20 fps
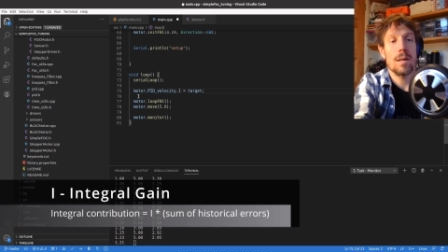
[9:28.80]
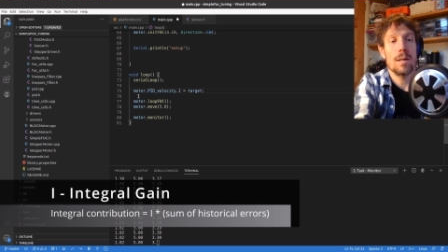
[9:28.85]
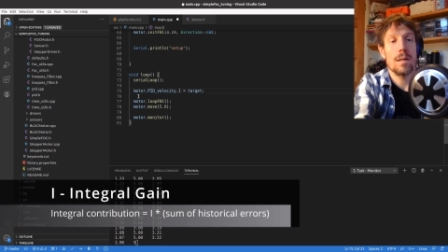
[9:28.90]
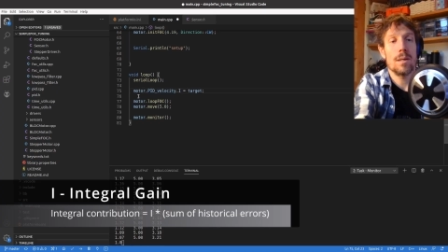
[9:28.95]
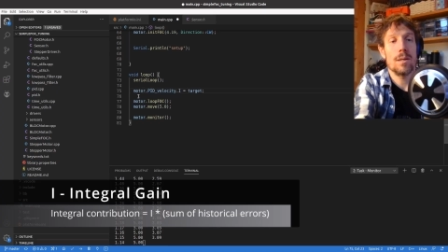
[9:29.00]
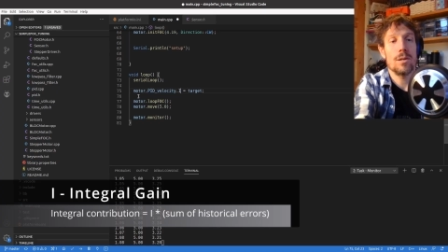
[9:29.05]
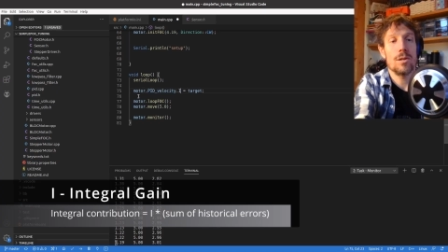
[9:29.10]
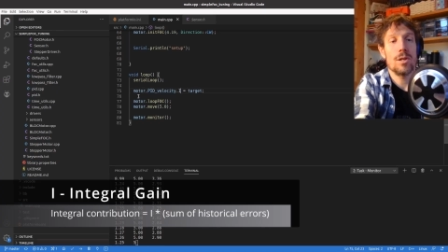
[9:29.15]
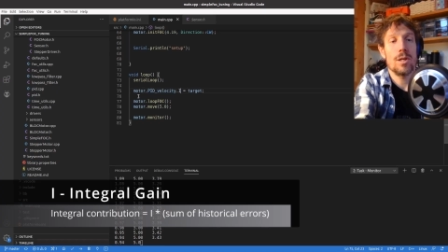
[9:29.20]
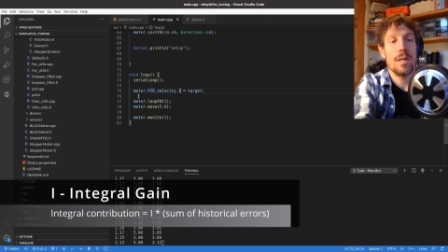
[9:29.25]

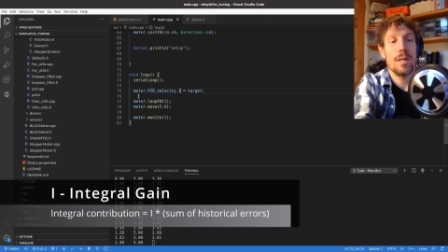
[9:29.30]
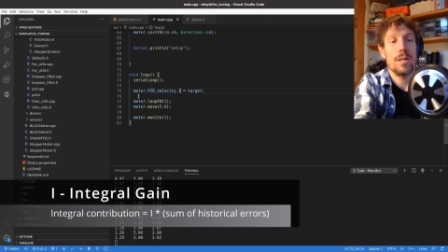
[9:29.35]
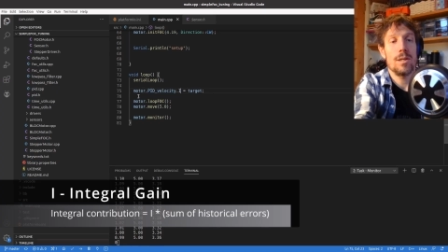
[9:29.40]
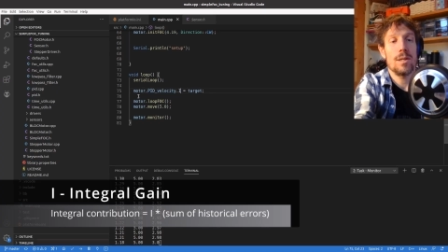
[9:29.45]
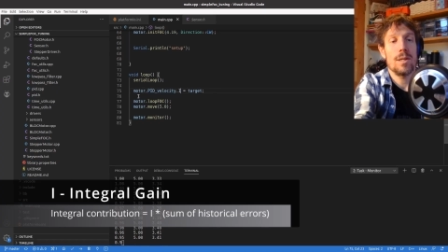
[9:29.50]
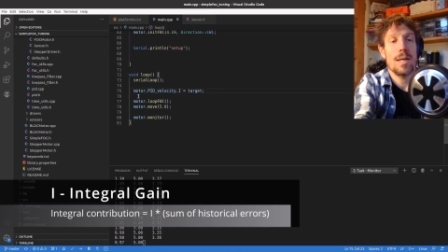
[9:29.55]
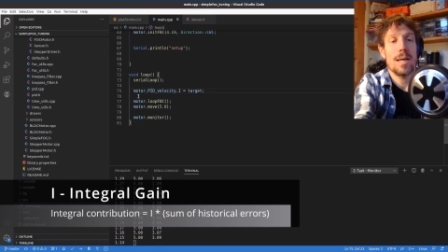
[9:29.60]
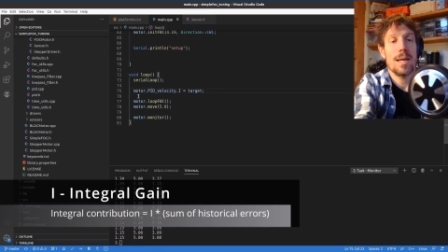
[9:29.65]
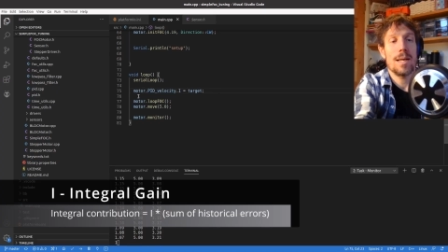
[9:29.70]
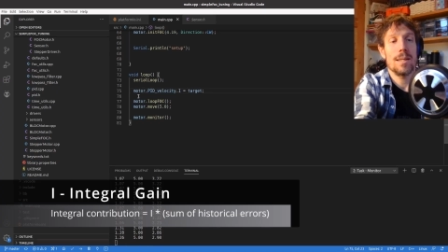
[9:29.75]
change
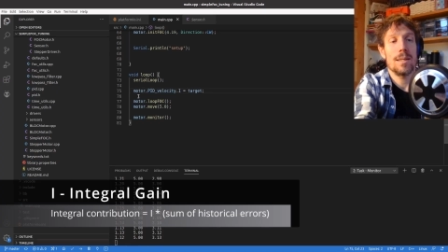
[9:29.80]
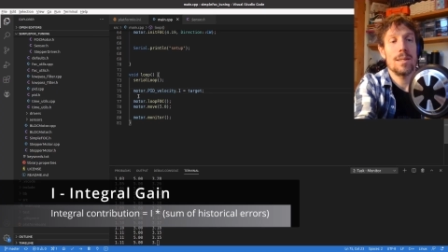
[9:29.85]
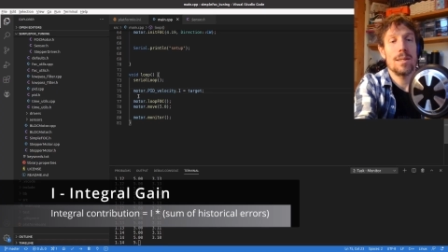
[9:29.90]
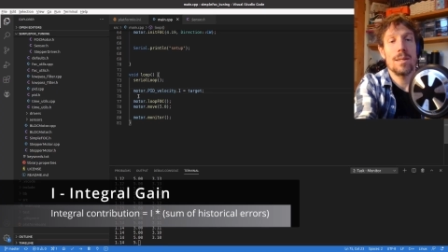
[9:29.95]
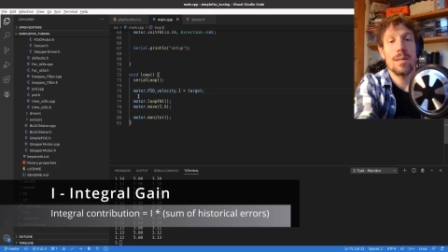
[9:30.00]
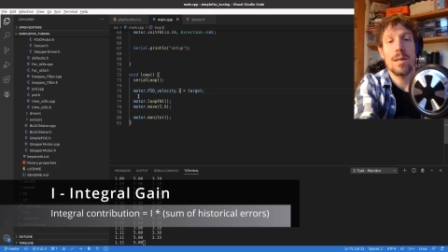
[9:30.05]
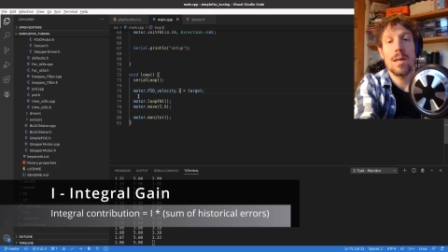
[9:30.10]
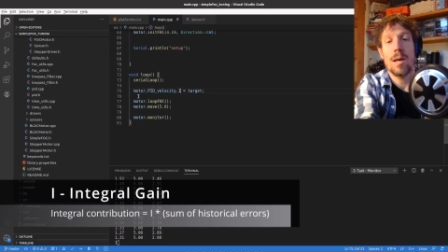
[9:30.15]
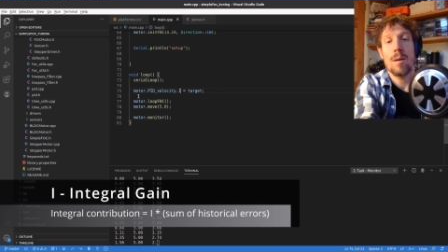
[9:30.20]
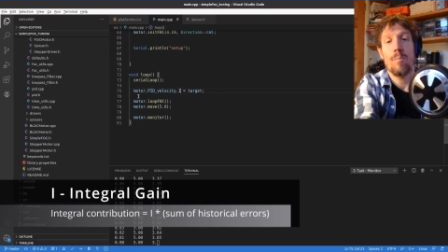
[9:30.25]
that,
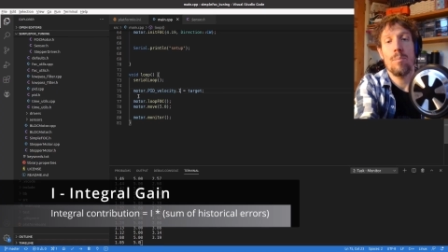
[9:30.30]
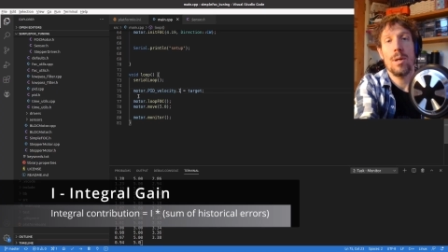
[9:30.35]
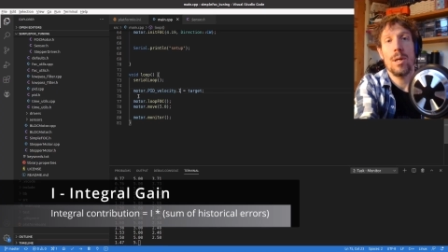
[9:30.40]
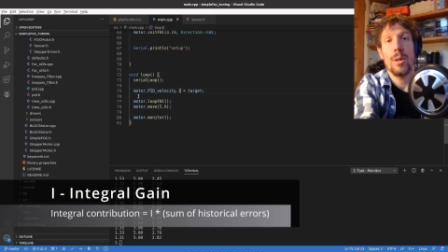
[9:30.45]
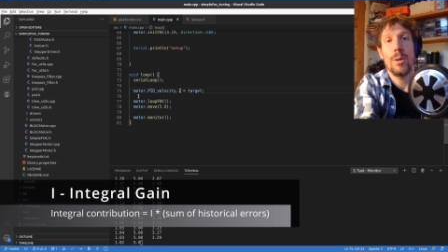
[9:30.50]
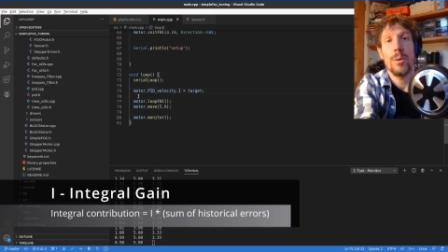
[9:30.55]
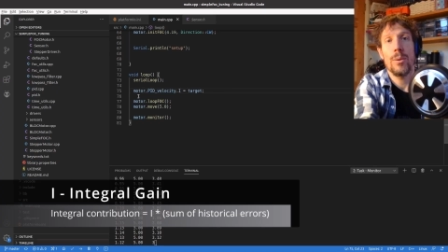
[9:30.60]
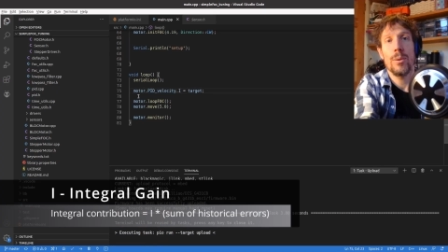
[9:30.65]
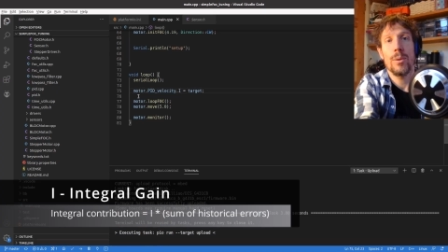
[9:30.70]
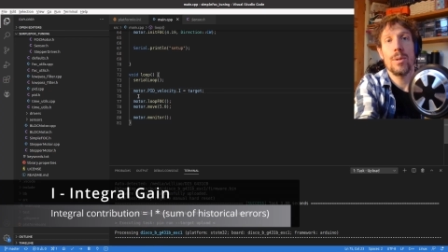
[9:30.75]

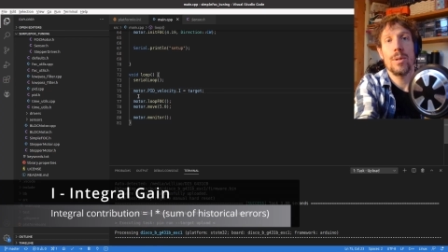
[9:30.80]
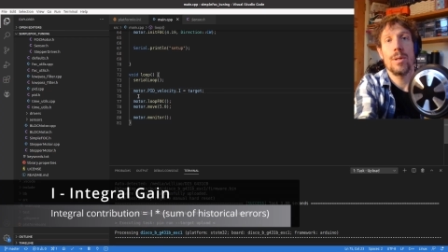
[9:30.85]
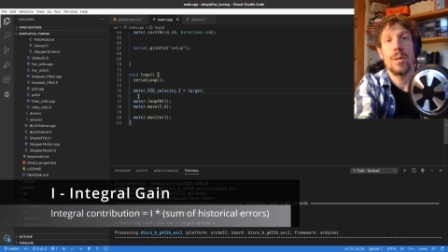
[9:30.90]
upload.